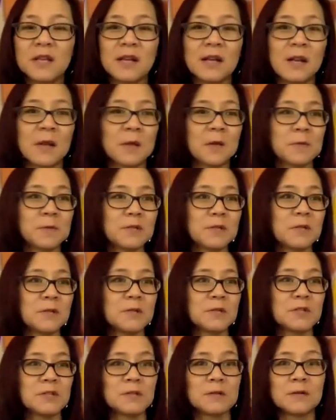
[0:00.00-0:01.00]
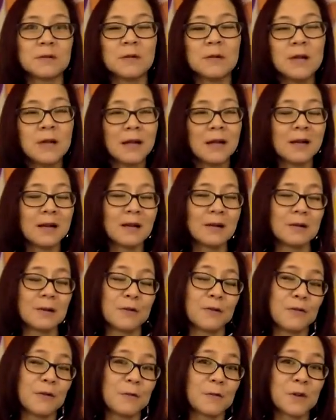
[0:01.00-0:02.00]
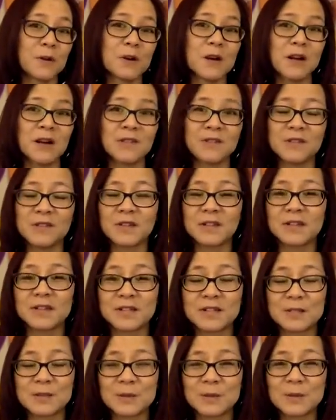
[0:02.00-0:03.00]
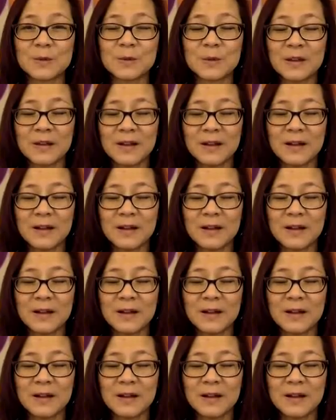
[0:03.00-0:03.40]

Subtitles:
It helps you to, I don't know, feel more confident to